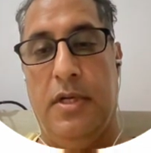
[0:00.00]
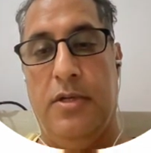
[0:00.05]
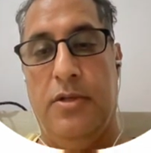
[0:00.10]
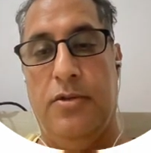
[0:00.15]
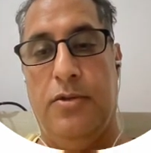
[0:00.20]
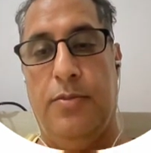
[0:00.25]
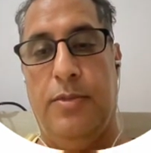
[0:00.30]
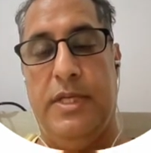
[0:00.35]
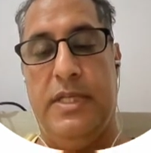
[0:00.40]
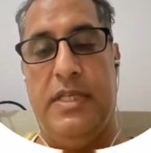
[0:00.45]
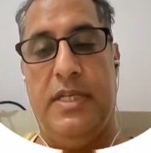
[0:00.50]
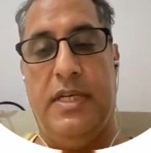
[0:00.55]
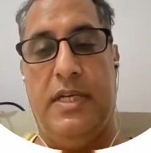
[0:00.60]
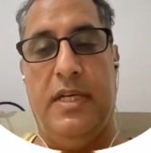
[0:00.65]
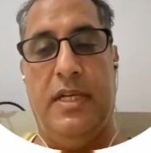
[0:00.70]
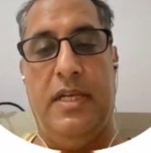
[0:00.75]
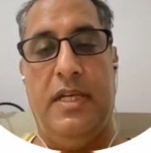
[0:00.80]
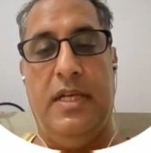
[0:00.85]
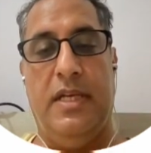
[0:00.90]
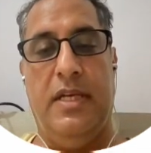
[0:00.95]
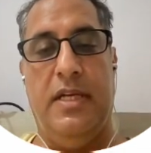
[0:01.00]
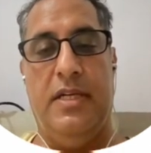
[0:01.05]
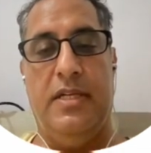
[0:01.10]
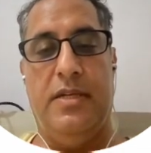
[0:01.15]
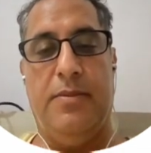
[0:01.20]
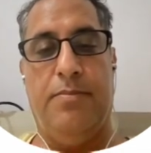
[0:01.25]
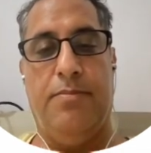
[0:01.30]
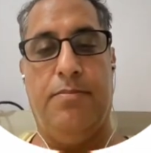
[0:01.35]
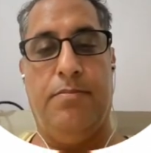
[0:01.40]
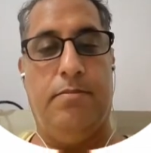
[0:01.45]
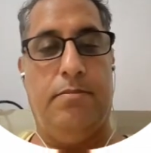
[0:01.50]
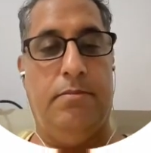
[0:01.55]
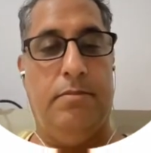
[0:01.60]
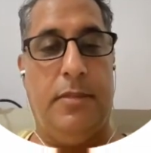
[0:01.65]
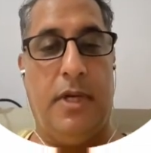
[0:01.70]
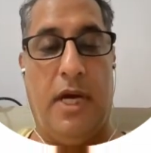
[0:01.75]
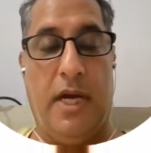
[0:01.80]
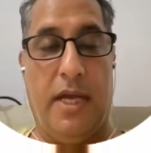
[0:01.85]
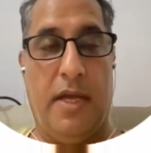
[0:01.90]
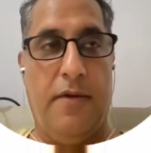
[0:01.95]
So basically it's a
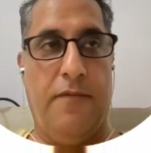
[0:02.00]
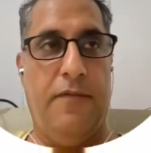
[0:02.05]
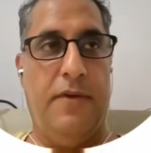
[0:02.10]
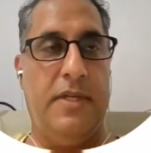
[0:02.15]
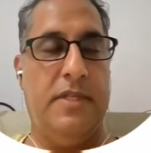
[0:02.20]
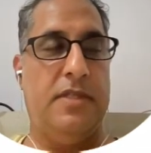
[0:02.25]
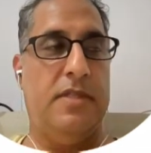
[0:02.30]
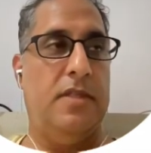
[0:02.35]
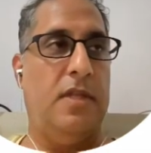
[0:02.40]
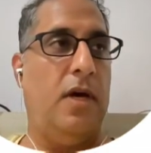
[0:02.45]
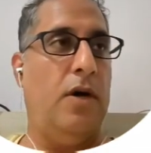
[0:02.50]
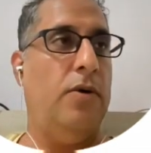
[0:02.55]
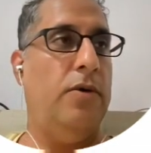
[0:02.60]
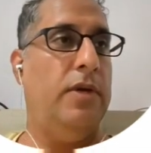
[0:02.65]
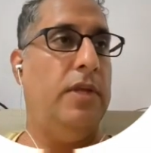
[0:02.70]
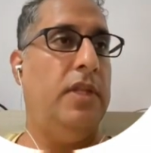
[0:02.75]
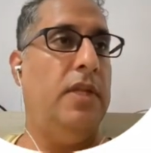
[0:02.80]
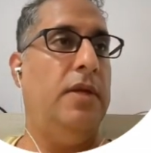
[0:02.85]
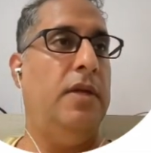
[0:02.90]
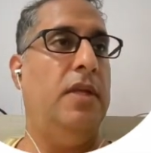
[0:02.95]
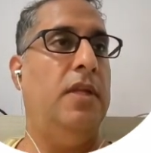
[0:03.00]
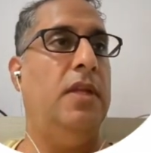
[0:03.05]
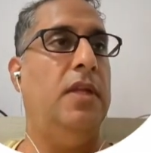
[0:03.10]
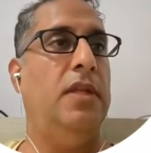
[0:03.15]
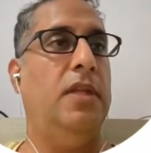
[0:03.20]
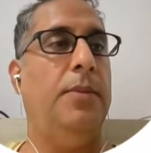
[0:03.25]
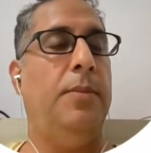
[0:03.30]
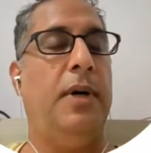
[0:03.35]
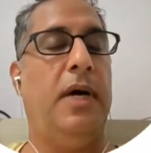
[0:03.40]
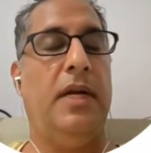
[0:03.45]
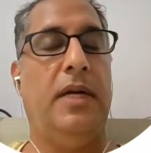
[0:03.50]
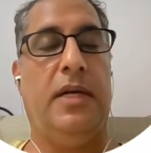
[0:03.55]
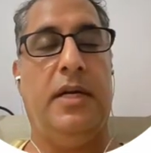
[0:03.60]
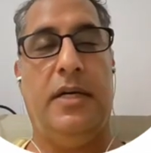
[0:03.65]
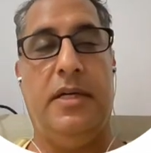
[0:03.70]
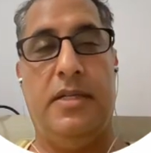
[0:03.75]
Hugging Face now in the market.